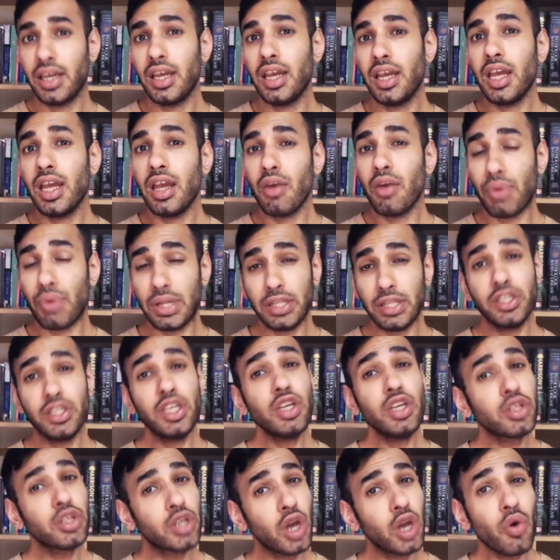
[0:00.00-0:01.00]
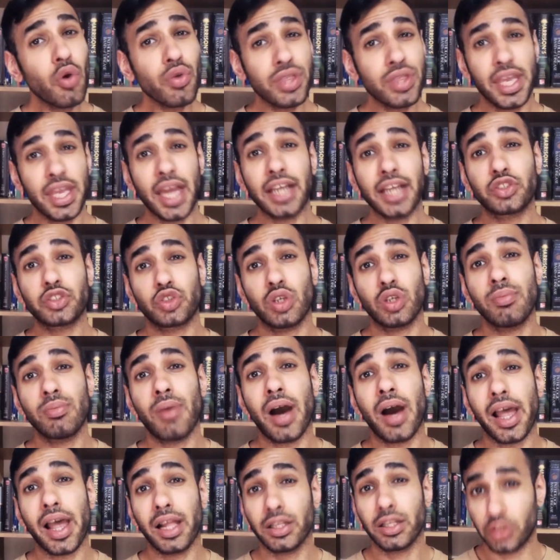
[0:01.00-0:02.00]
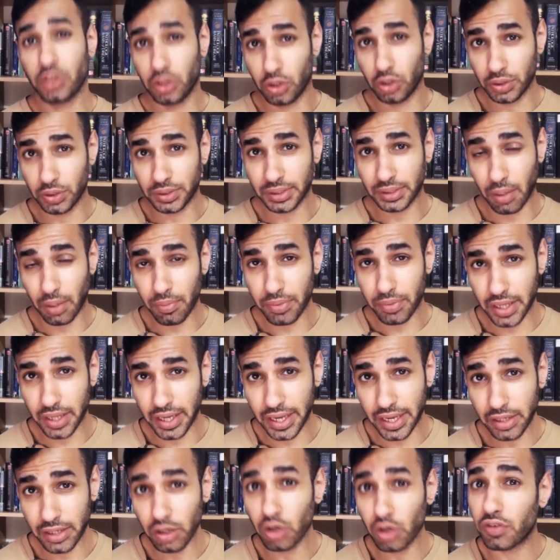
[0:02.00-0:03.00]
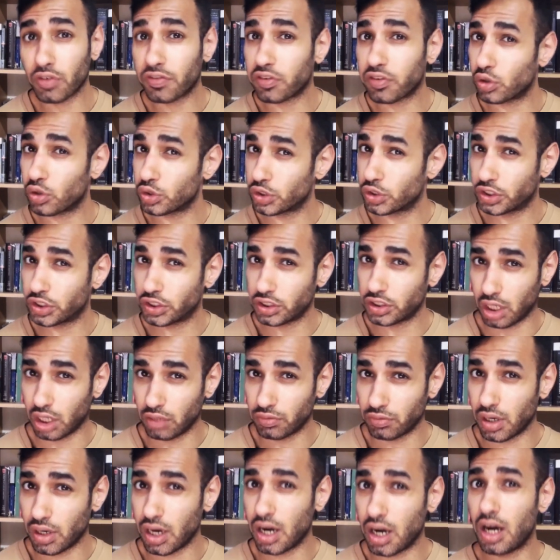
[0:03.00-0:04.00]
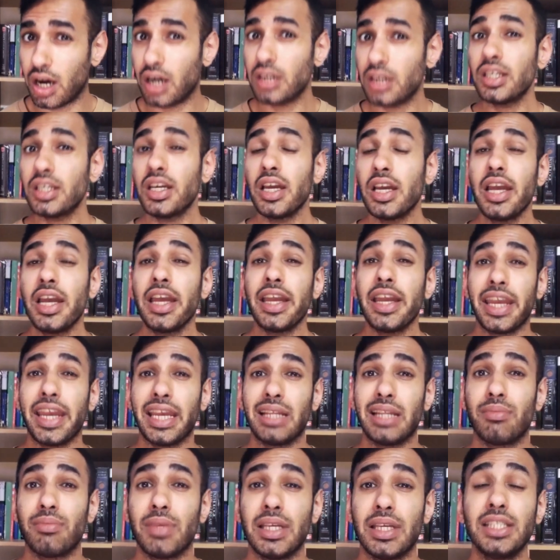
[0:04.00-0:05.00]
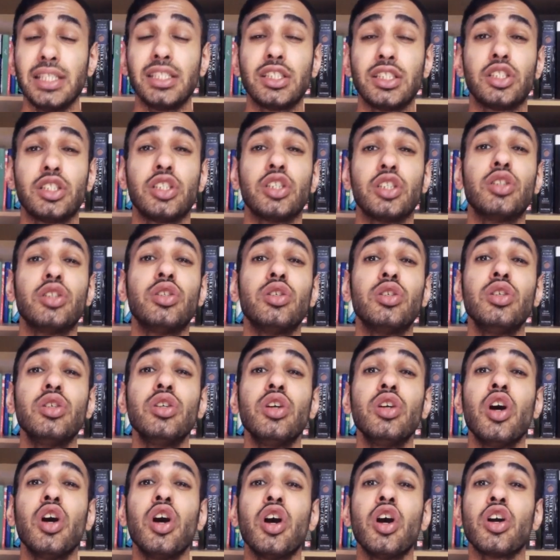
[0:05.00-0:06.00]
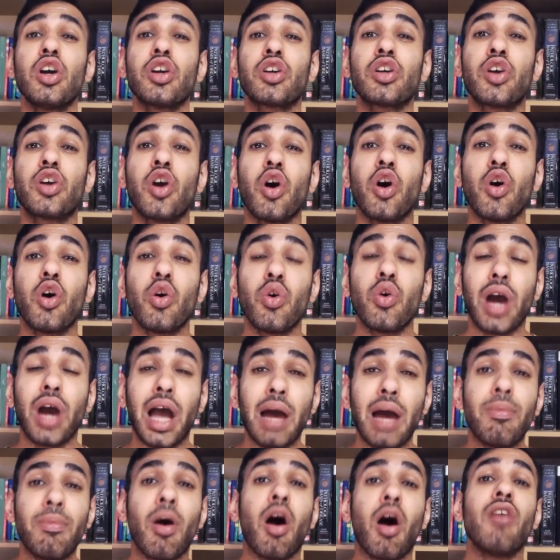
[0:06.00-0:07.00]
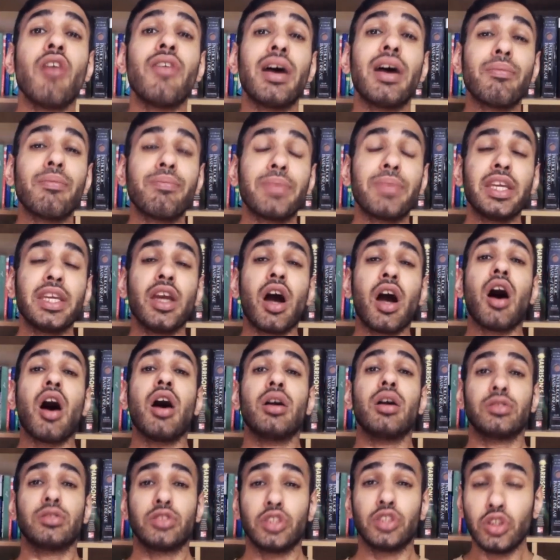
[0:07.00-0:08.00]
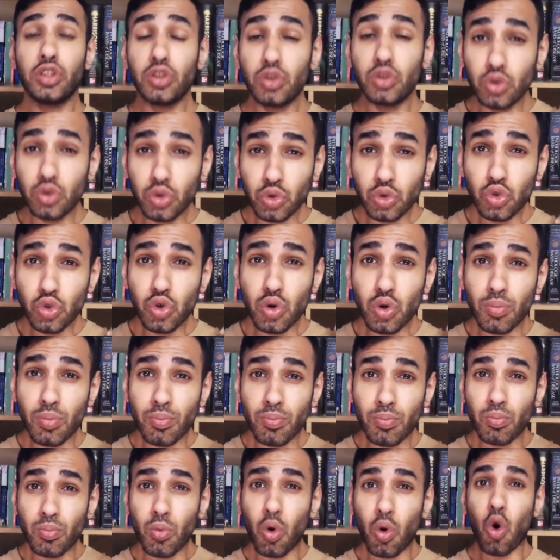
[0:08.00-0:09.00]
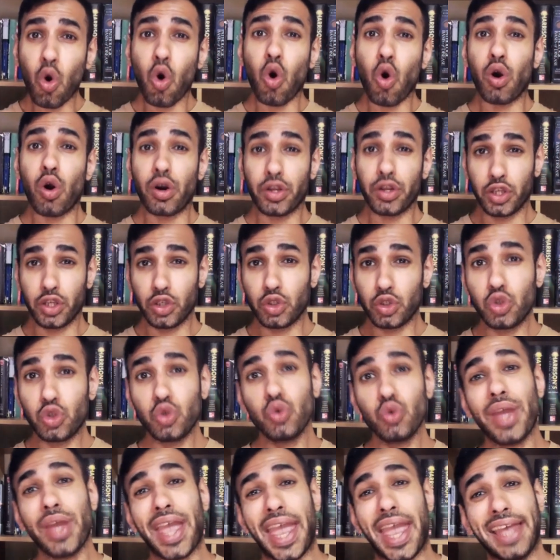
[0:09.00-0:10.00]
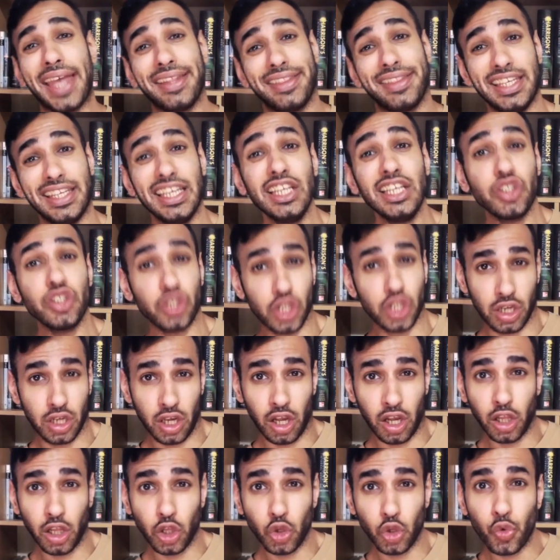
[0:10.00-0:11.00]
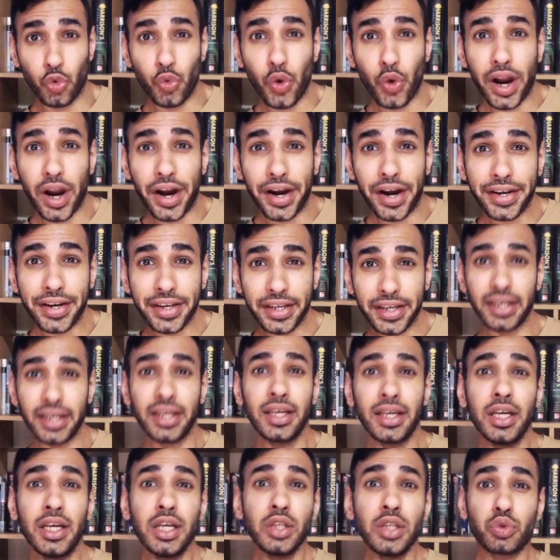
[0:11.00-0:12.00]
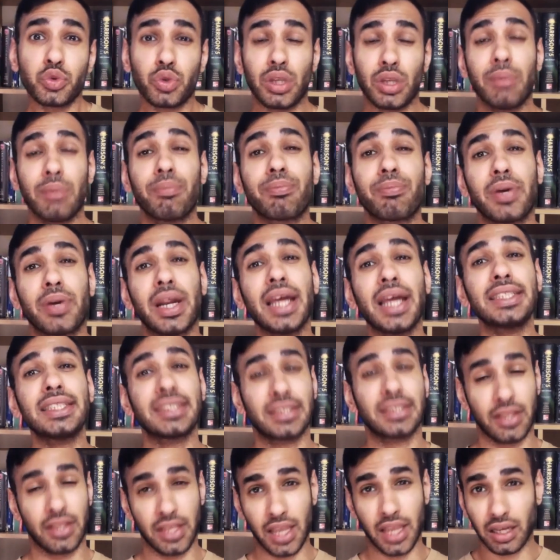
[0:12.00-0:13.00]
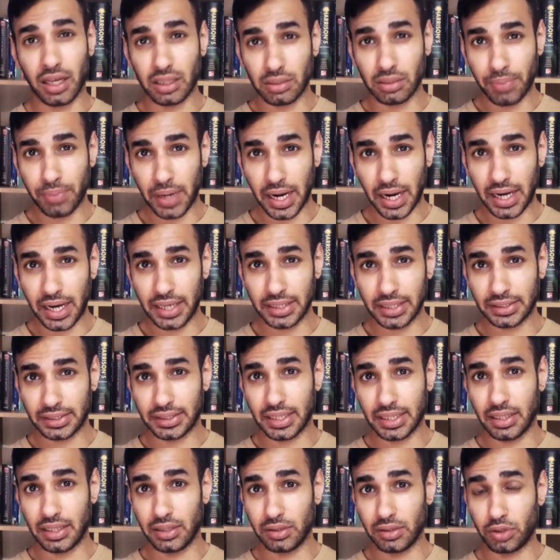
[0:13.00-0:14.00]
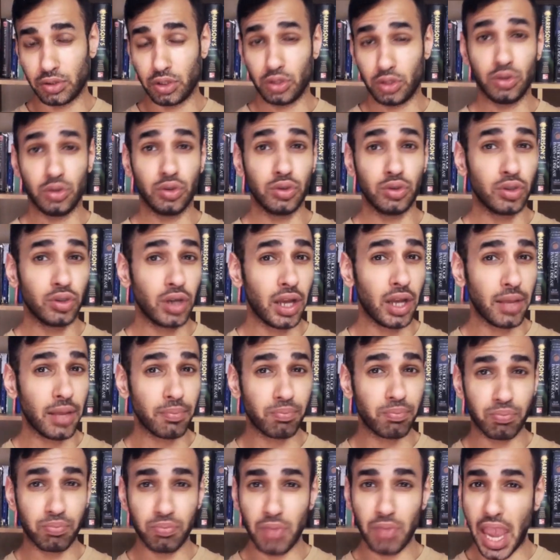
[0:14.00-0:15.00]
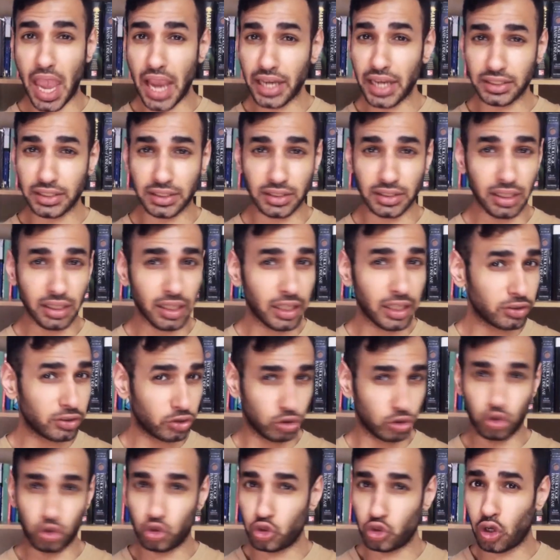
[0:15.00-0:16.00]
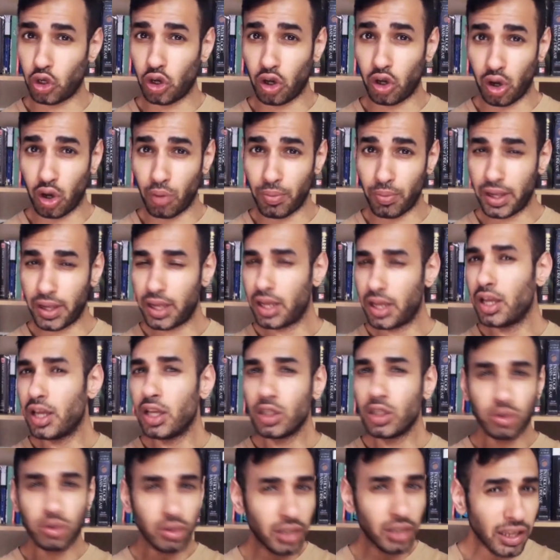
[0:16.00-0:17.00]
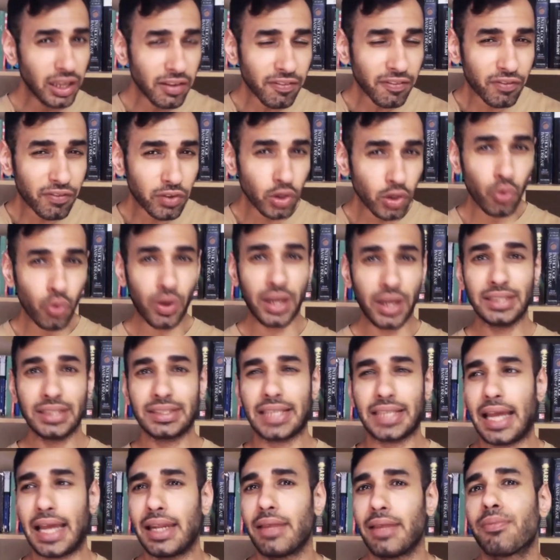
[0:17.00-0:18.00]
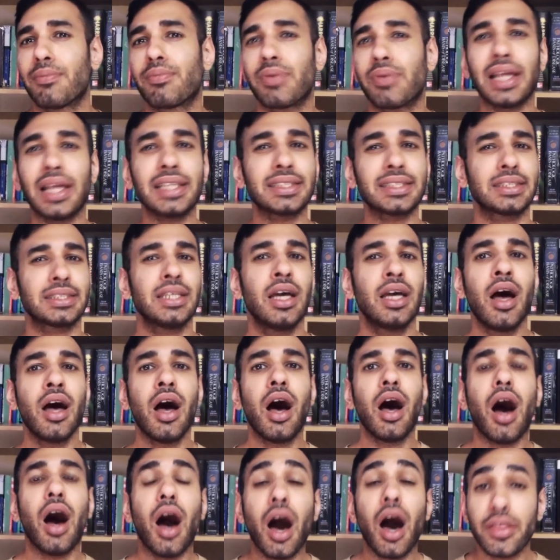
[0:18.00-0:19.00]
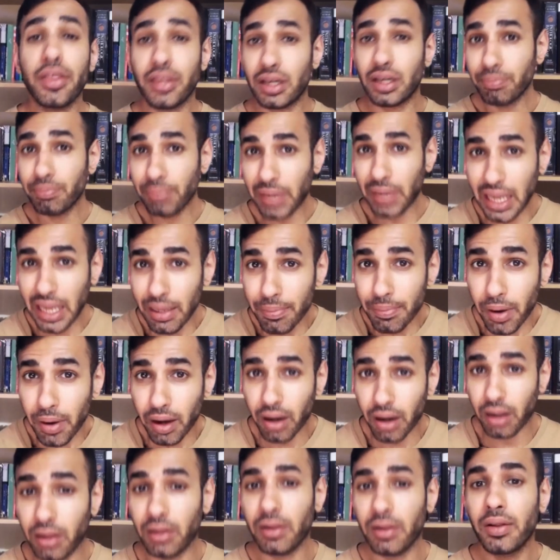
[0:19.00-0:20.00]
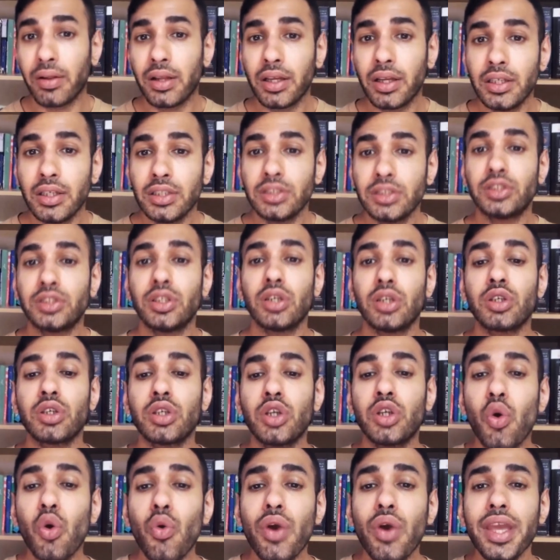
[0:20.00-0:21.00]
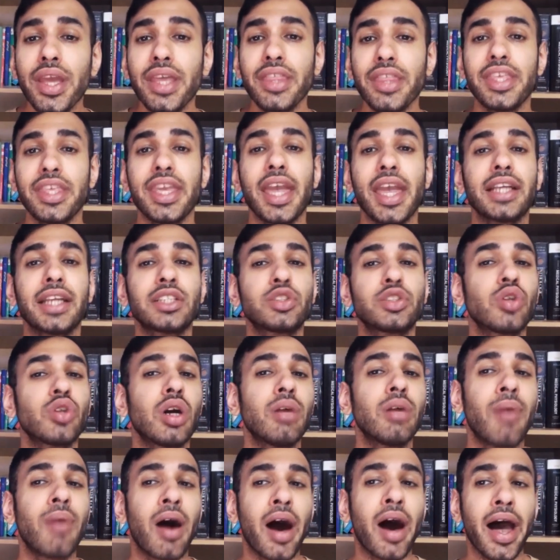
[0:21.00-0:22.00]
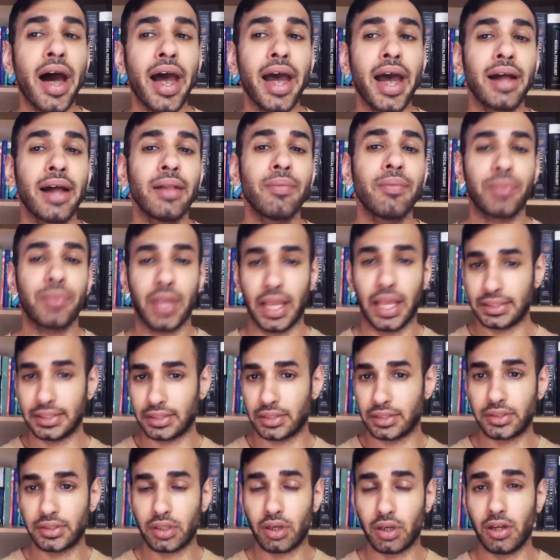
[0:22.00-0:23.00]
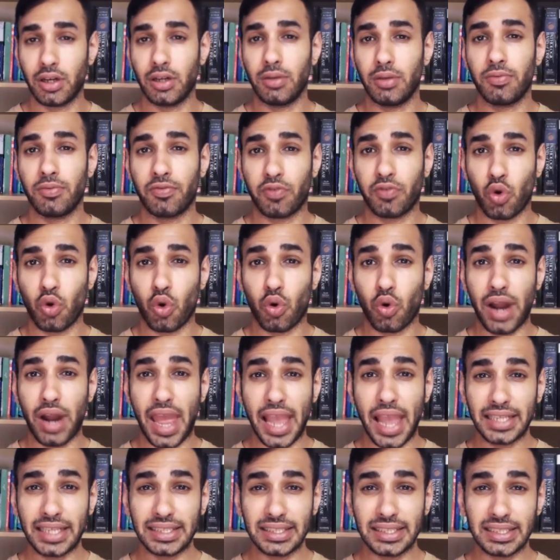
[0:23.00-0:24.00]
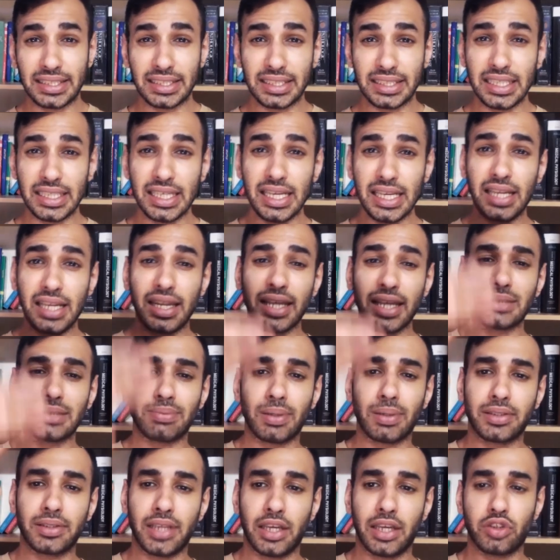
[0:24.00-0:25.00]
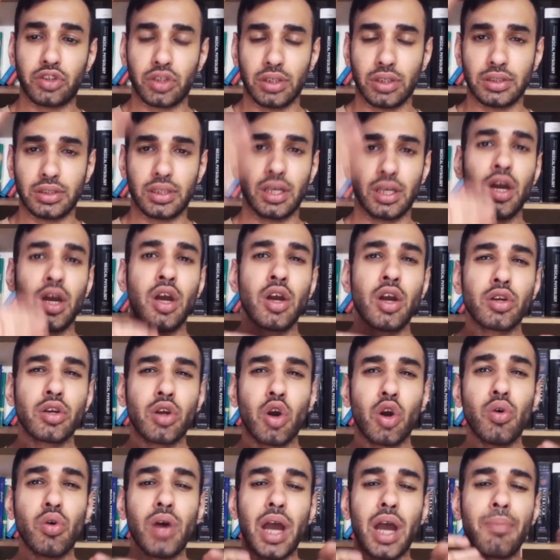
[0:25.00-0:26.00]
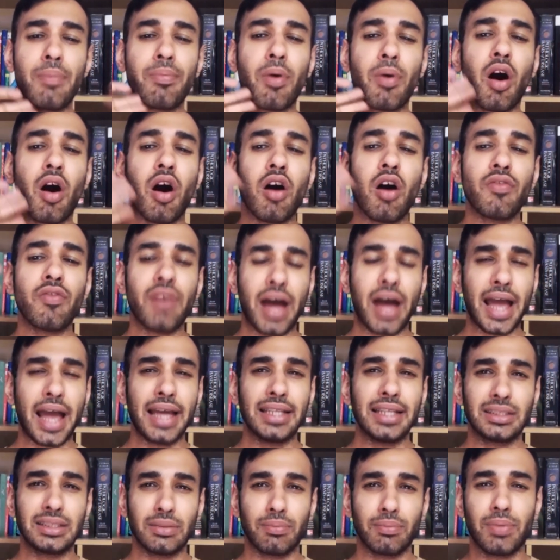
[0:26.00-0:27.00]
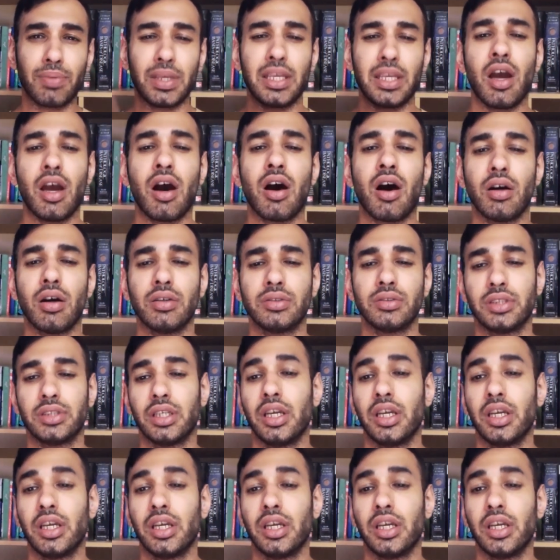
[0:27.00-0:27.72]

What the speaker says: When you go the extra mile to do something or for someone, it means you go above and beyond. You do more. You do additional work to impress the other person, to do an excellent job, to influence and impress other people. So going the extra mile is a synonym for exceed expectations. Go above and beyond.